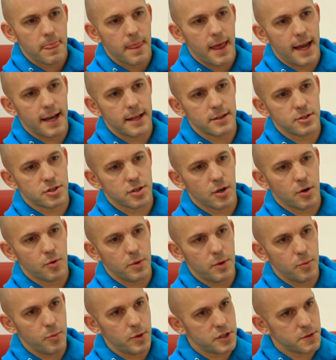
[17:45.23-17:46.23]
And so
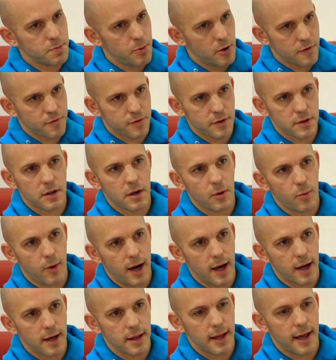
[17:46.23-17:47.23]
we spoke for a little
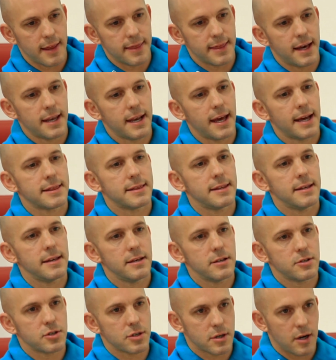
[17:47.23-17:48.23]
while, and then at
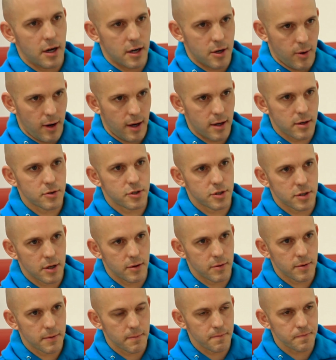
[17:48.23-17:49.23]
the Chicago Auto
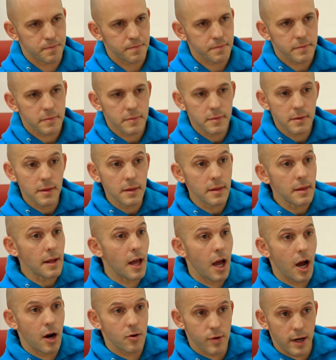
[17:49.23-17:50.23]
Show,
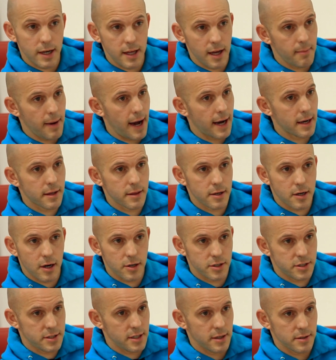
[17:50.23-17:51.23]
already I'm out of the
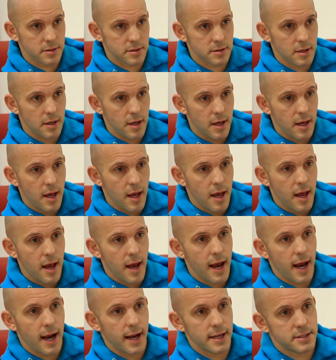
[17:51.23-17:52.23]
car sales,
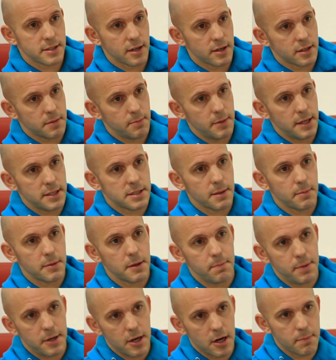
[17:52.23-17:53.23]
and I start to meet some of the
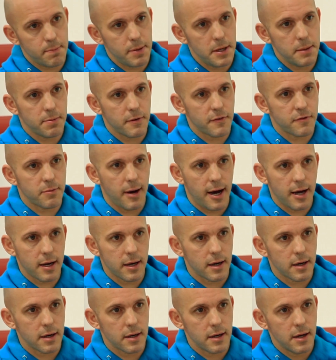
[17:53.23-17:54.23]
PR people from
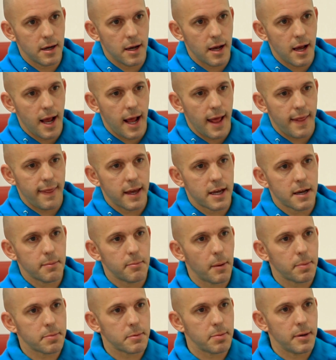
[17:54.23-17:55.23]
Honda. And they come
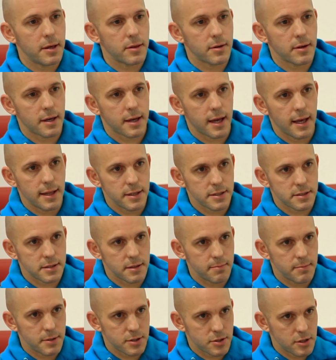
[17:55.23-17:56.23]
up to me and they're like, hey,
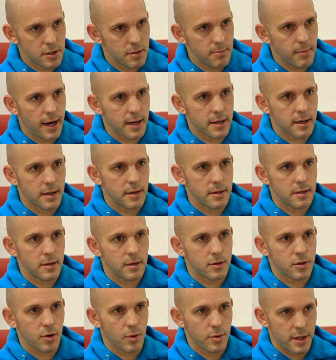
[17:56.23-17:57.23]
listen, Mr. Yamada
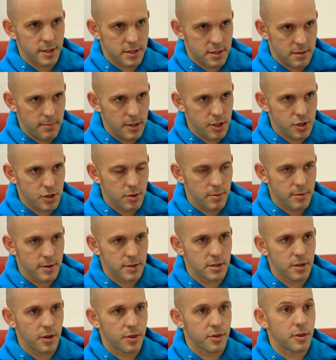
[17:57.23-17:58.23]
told us to meet you
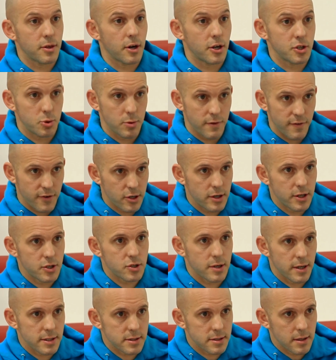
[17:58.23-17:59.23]
because he thought you were very
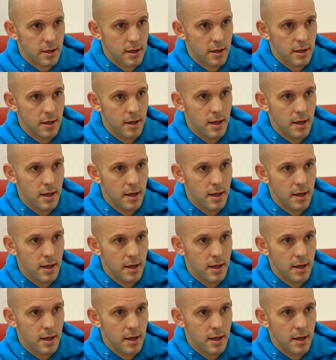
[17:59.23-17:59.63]
interesting.